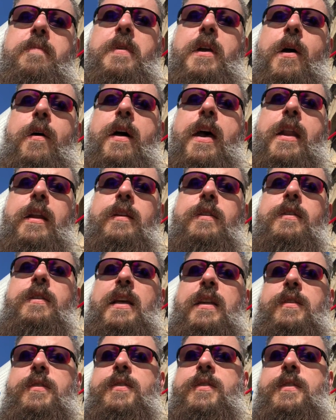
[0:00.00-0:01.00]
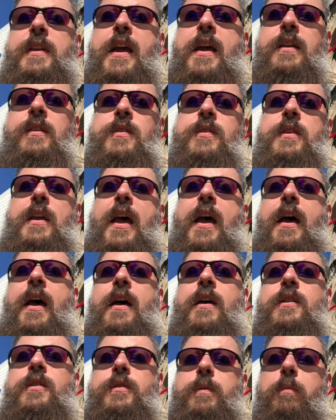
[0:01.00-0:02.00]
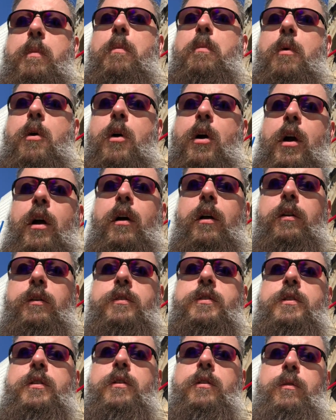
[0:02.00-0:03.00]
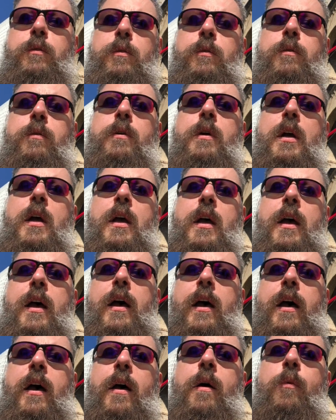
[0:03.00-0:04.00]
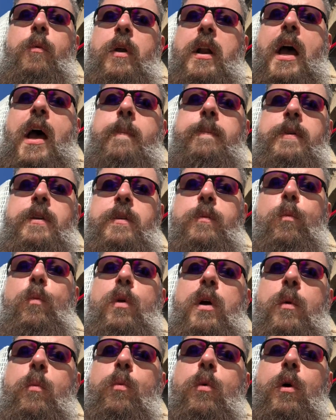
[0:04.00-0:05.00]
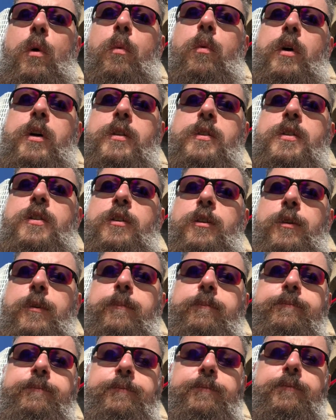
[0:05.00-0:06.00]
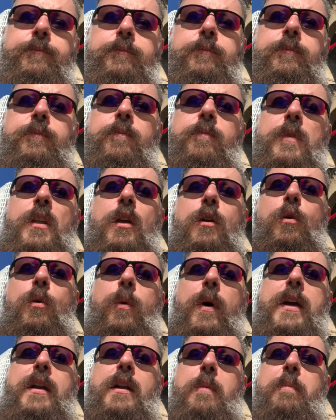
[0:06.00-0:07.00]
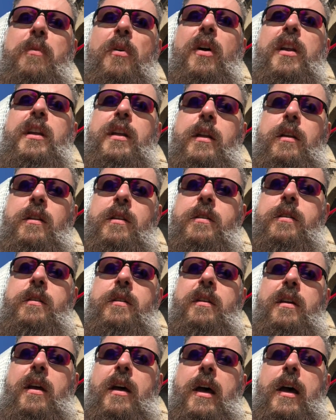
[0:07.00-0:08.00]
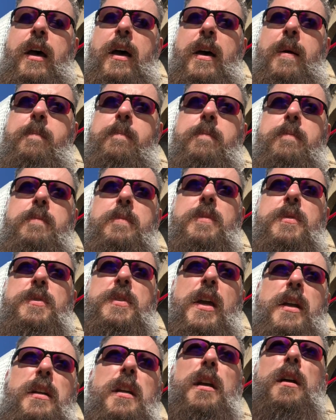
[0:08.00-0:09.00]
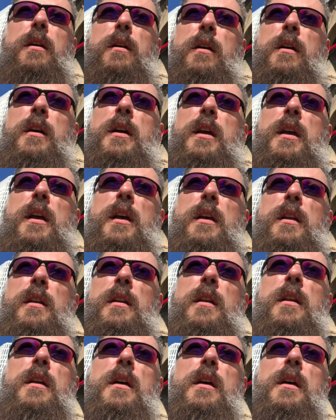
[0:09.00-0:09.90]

And it stands as a memorial to what happened in World War II. Quite a poignant site here in